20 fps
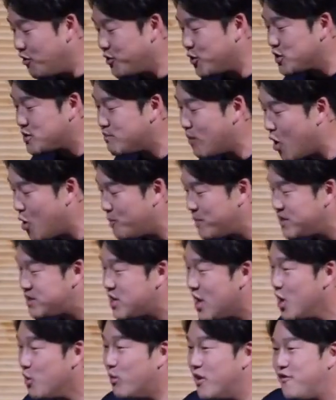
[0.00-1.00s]
those moments
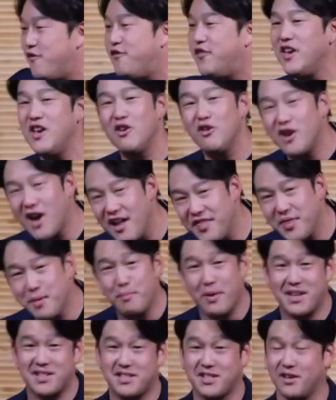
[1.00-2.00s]
when fear got the
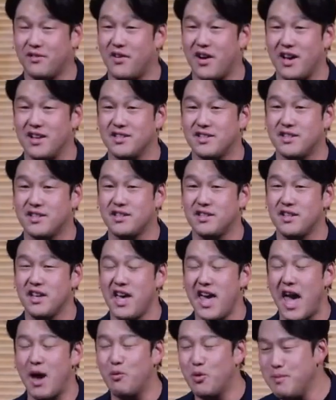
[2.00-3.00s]
best of us
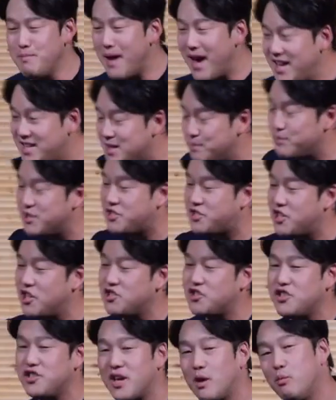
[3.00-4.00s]
and we made some
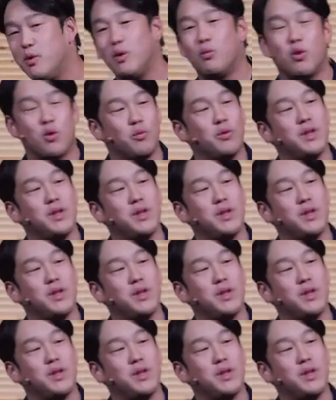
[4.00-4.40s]
decisions that we weren't